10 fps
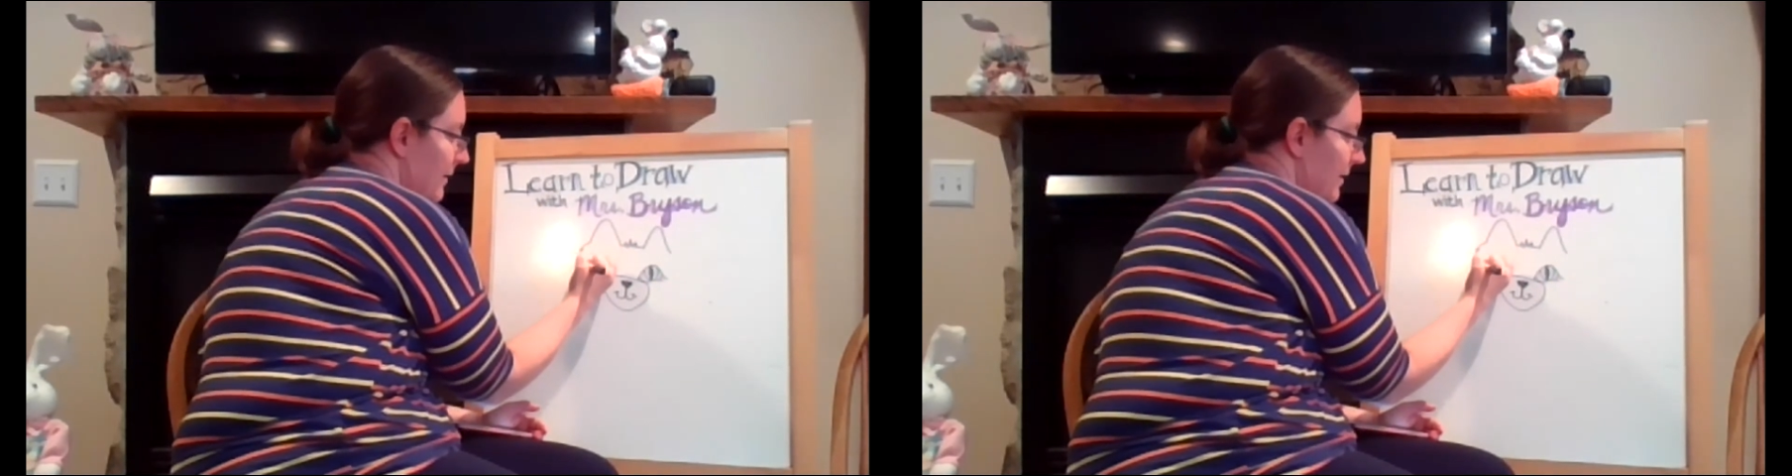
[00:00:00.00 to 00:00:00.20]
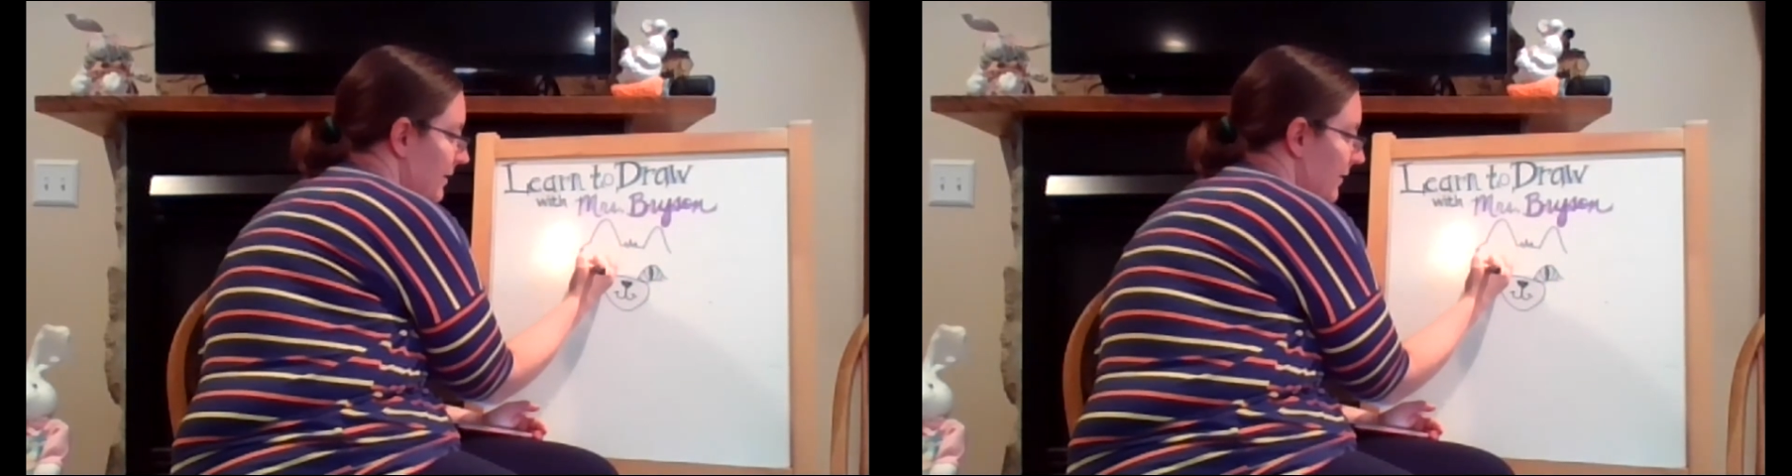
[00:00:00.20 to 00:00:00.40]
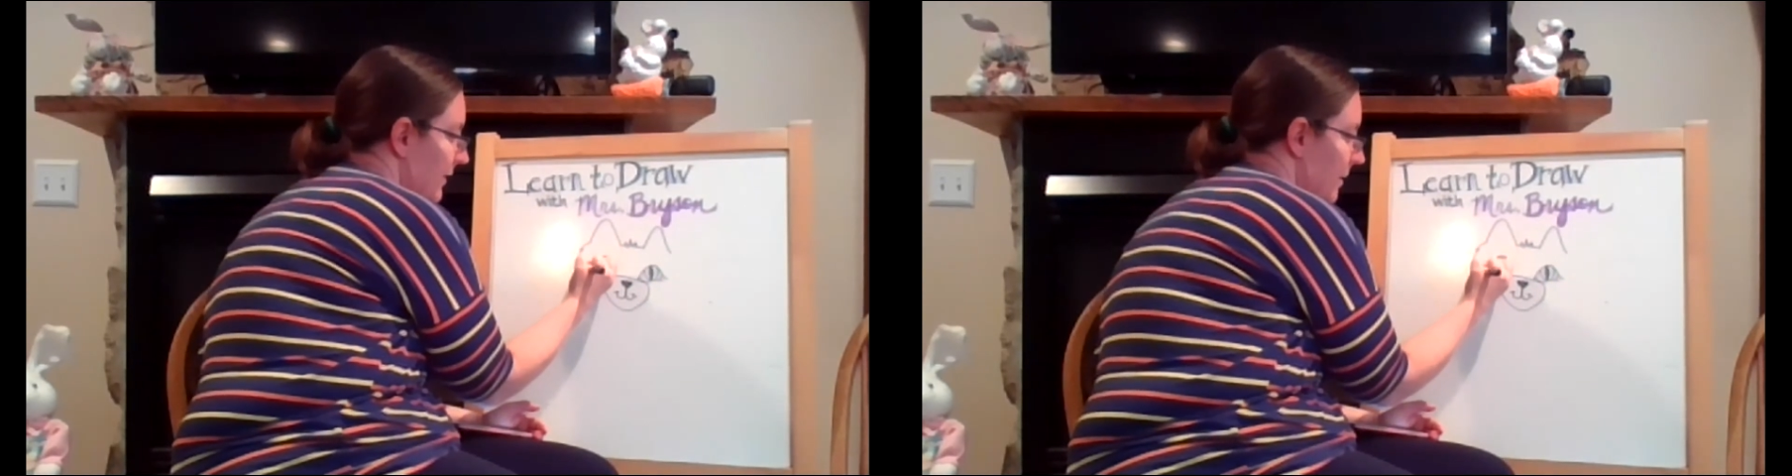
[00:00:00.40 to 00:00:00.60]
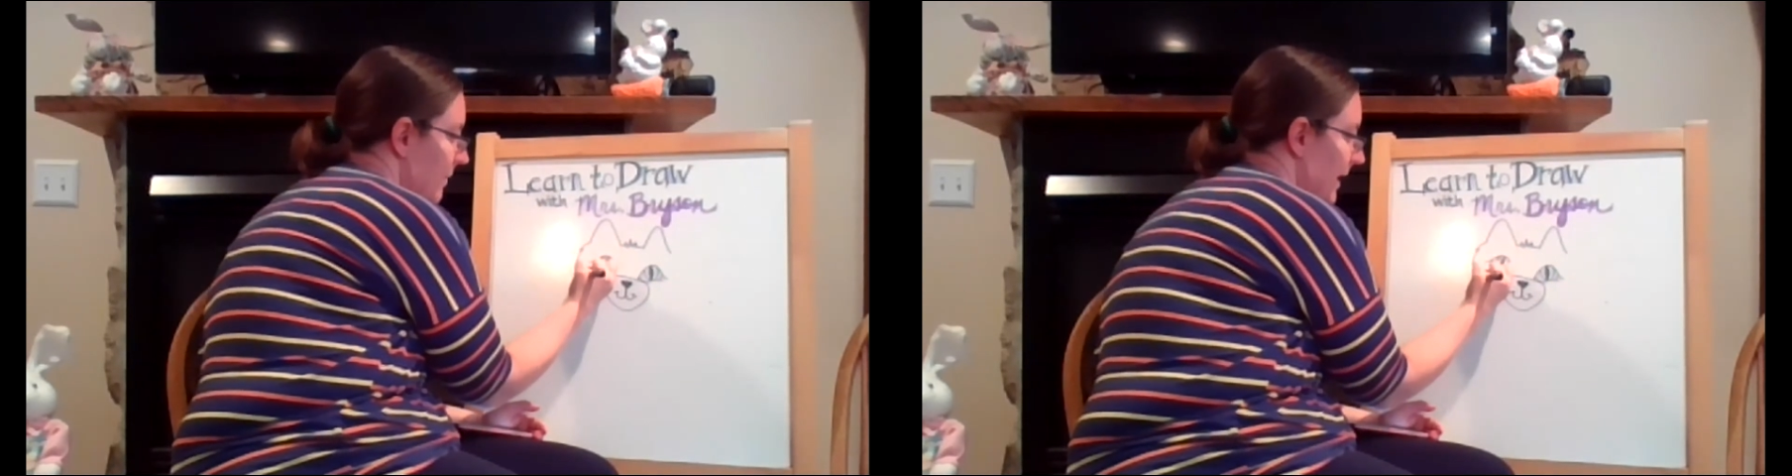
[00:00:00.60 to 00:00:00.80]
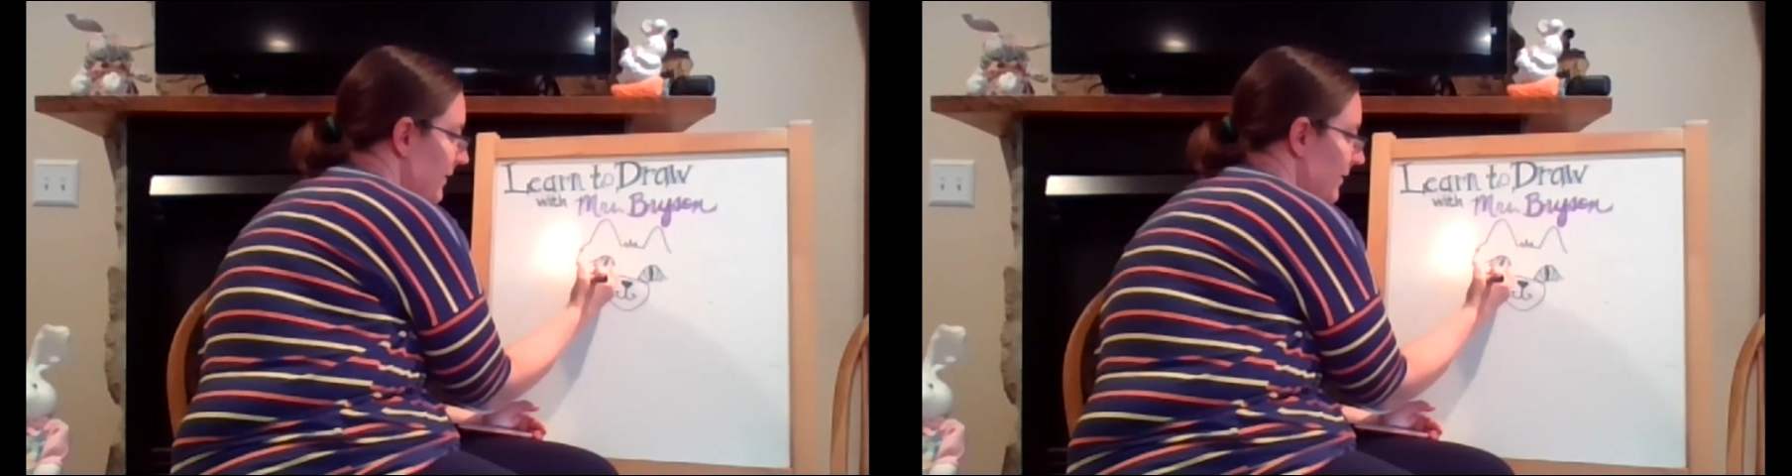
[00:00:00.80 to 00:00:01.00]
to show that our
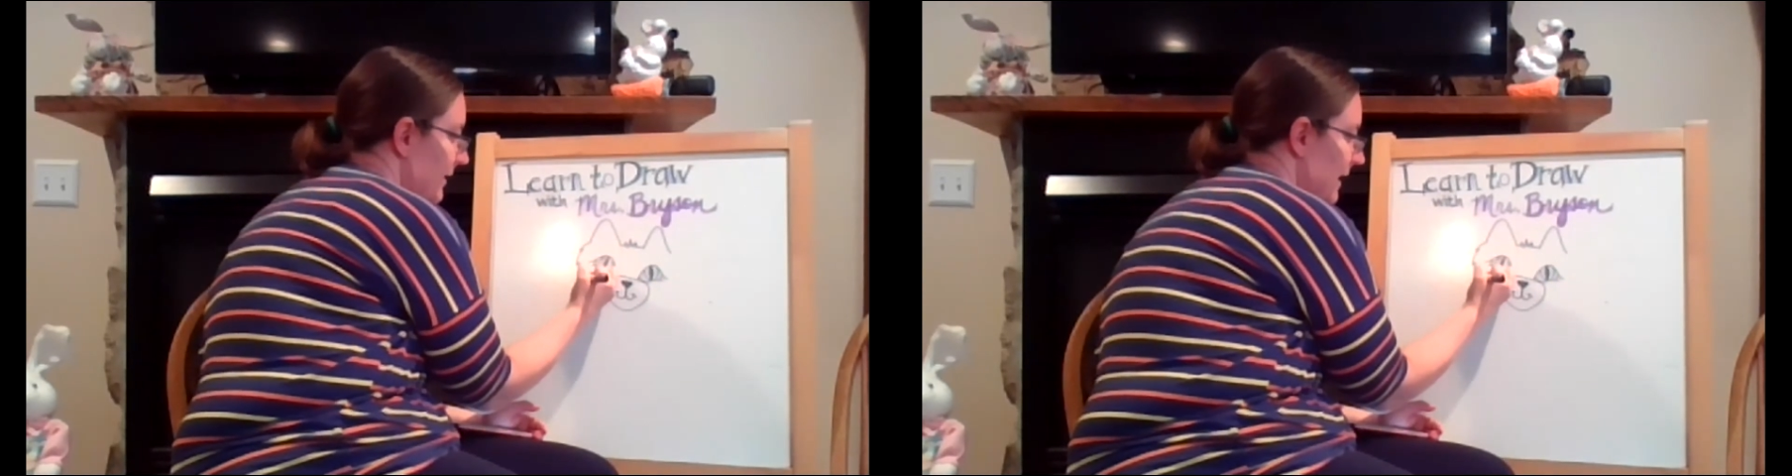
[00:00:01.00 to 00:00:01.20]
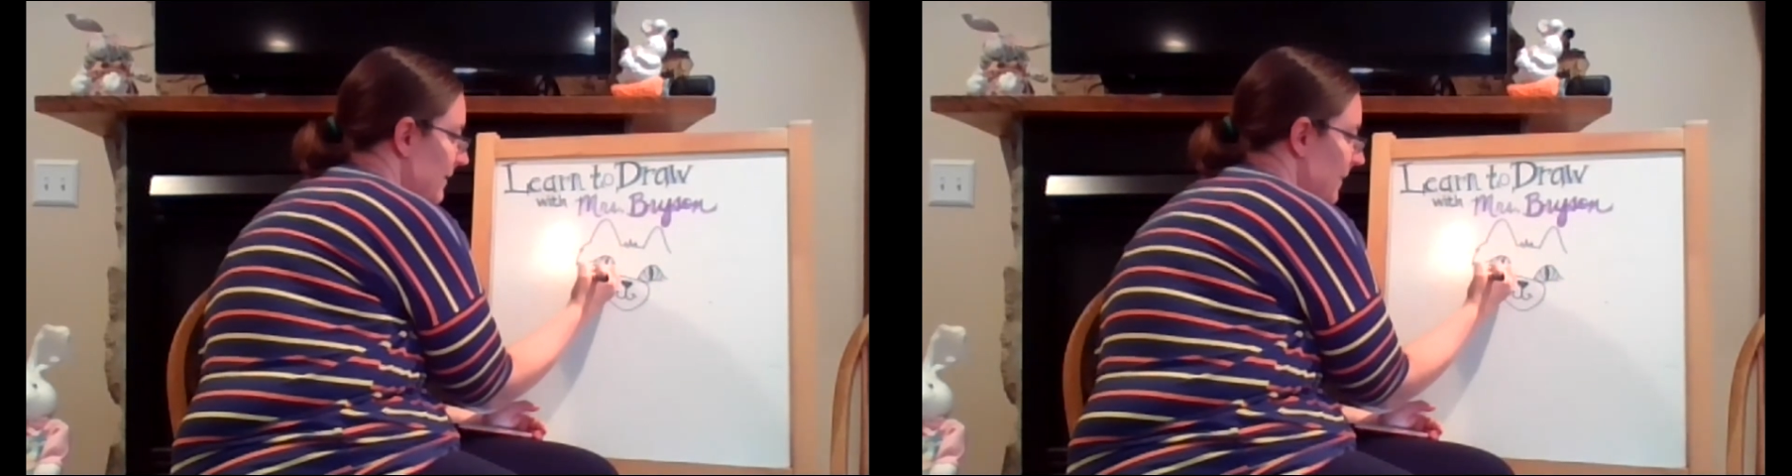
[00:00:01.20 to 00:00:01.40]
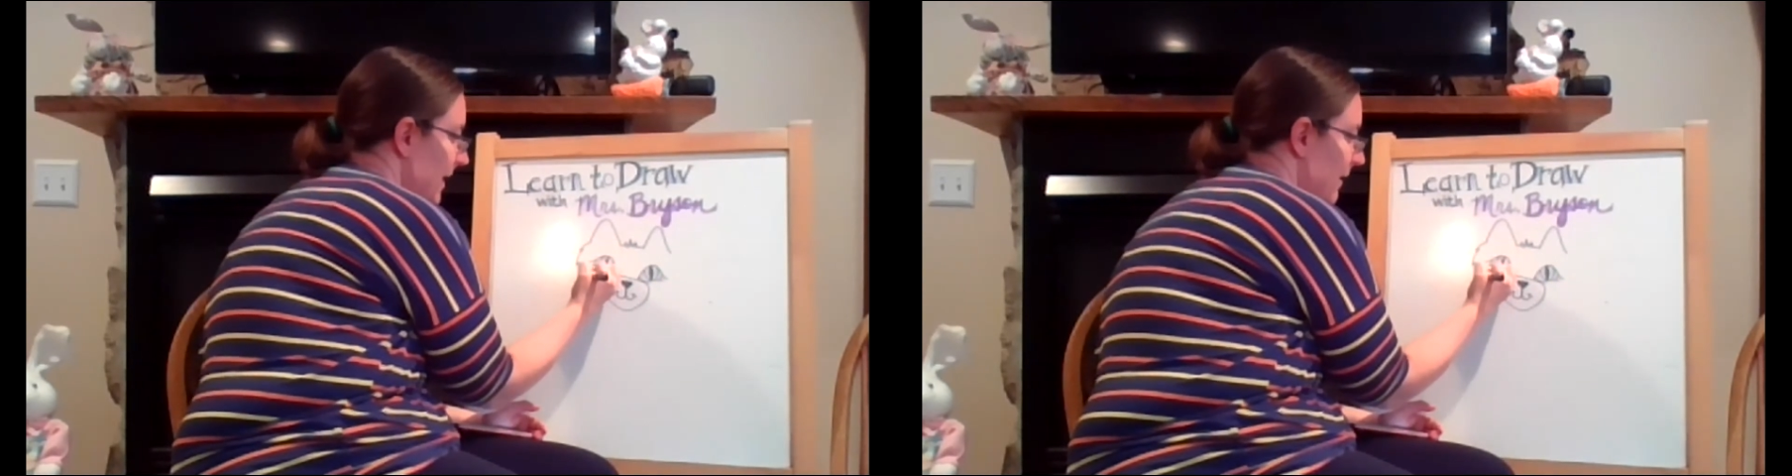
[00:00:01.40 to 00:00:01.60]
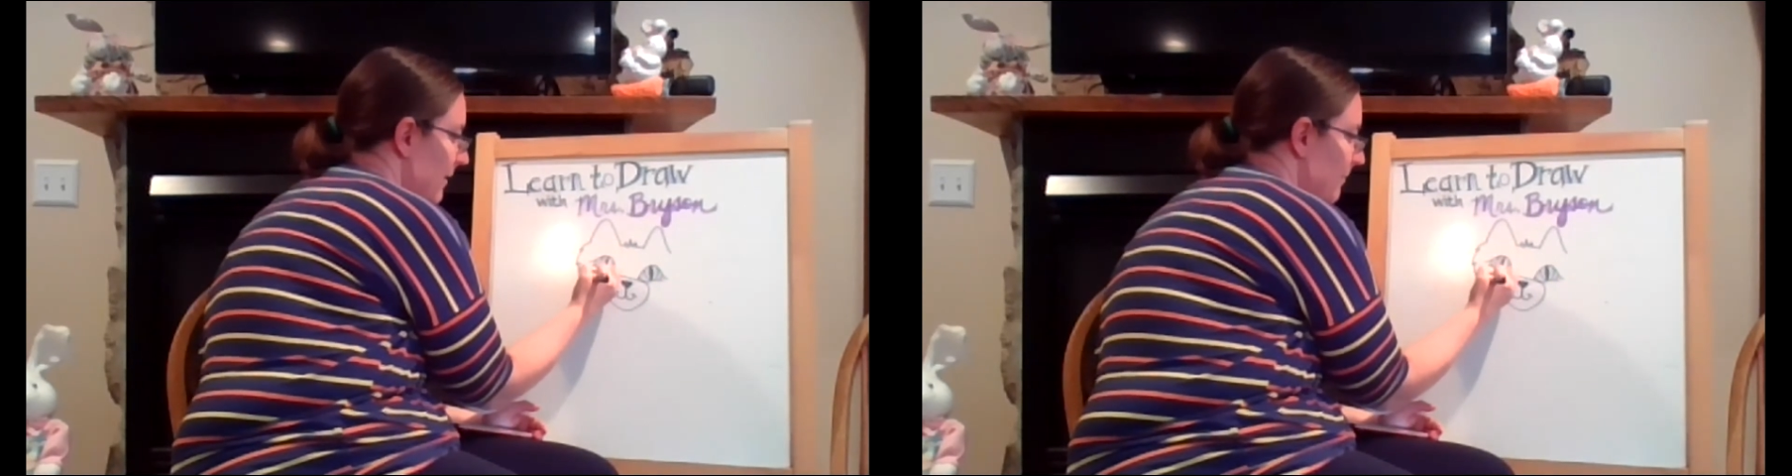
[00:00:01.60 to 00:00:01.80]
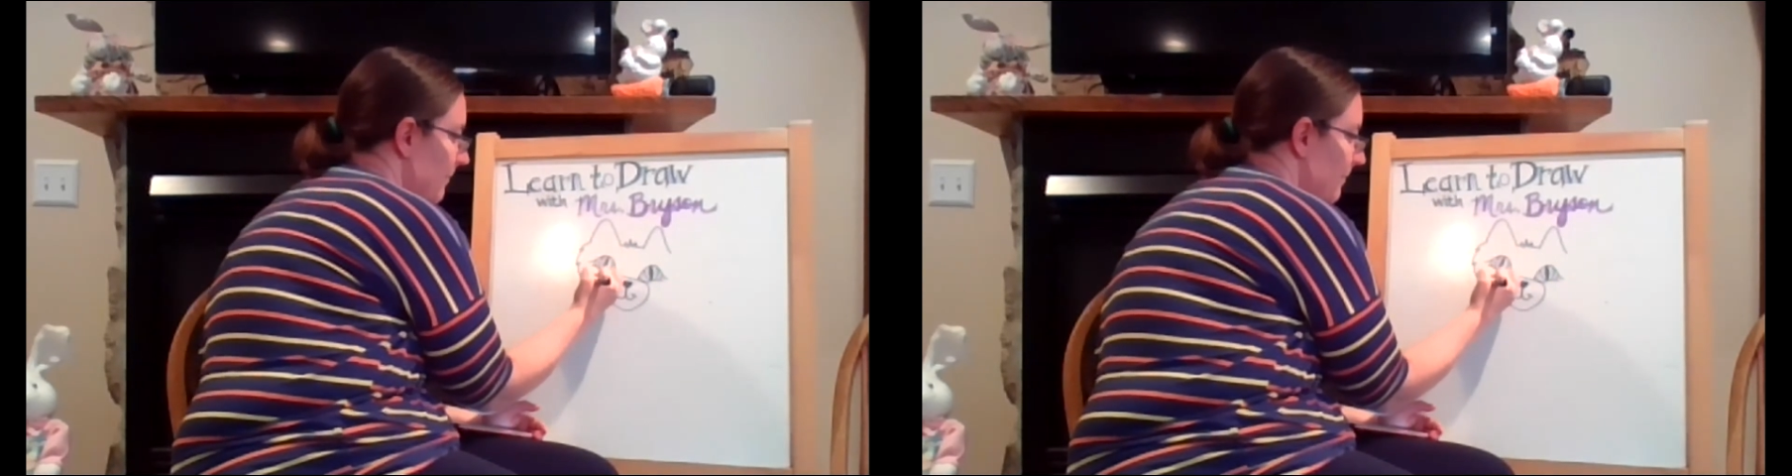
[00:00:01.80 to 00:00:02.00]
panther's got some hair.